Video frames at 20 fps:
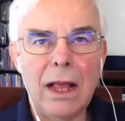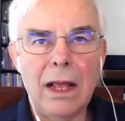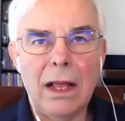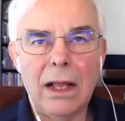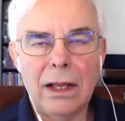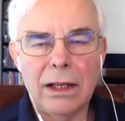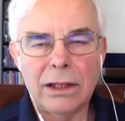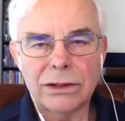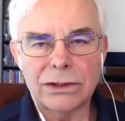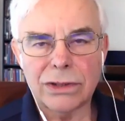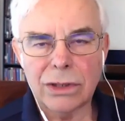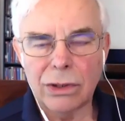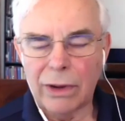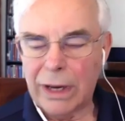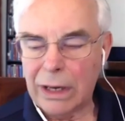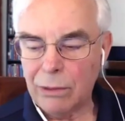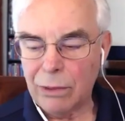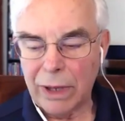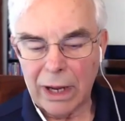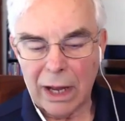So
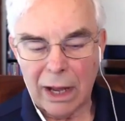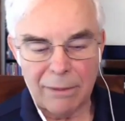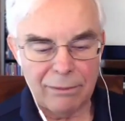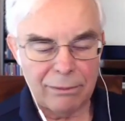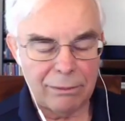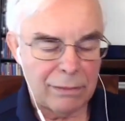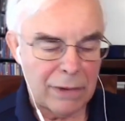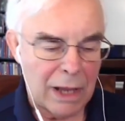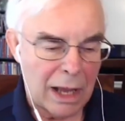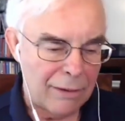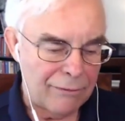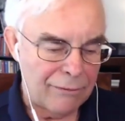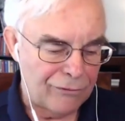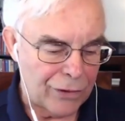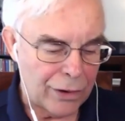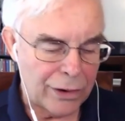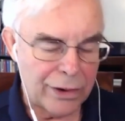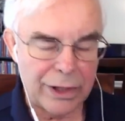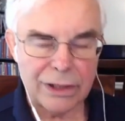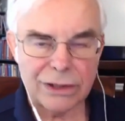anyway, I'm I'm
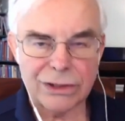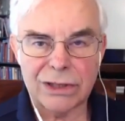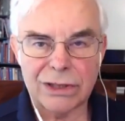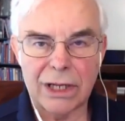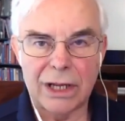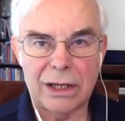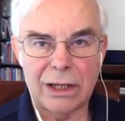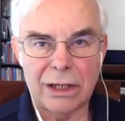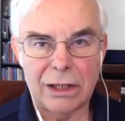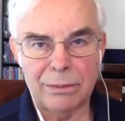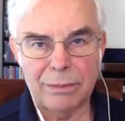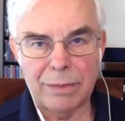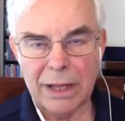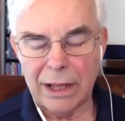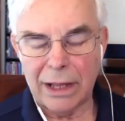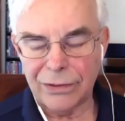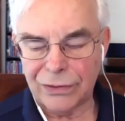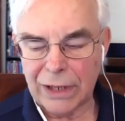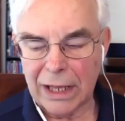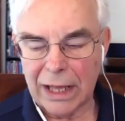very excited
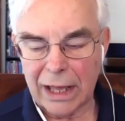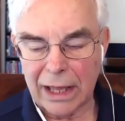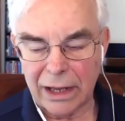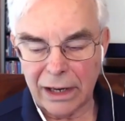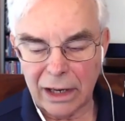about that,